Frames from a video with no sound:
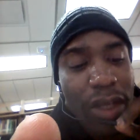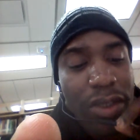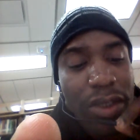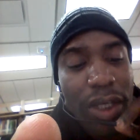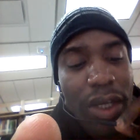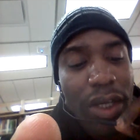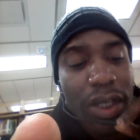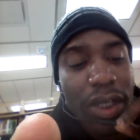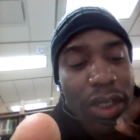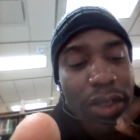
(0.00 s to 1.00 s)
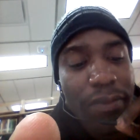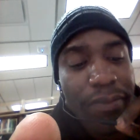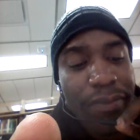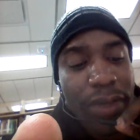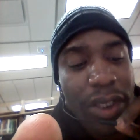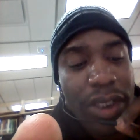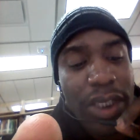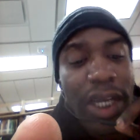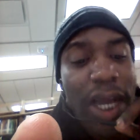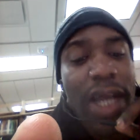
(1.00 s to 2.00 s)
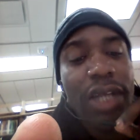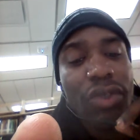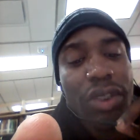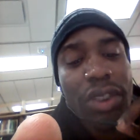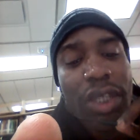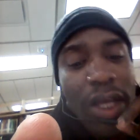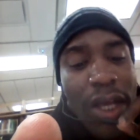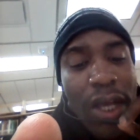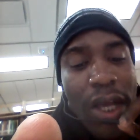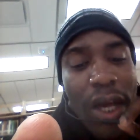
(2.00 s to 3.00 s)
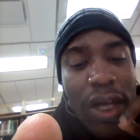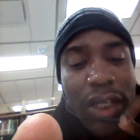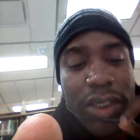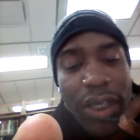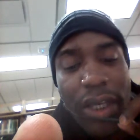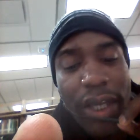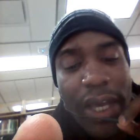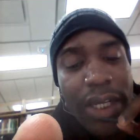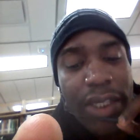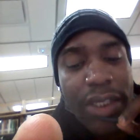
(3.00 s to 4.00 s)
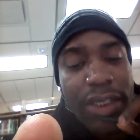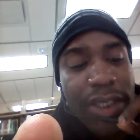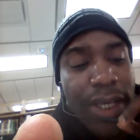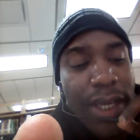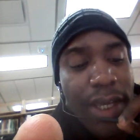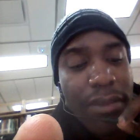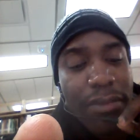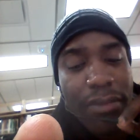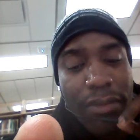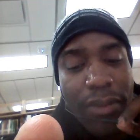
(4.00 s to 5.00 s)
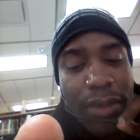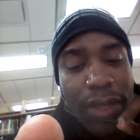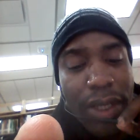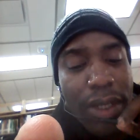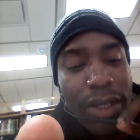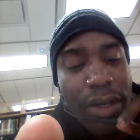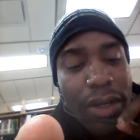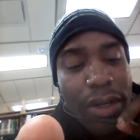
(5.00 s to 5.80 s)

s- psychiatrist under a alias name, and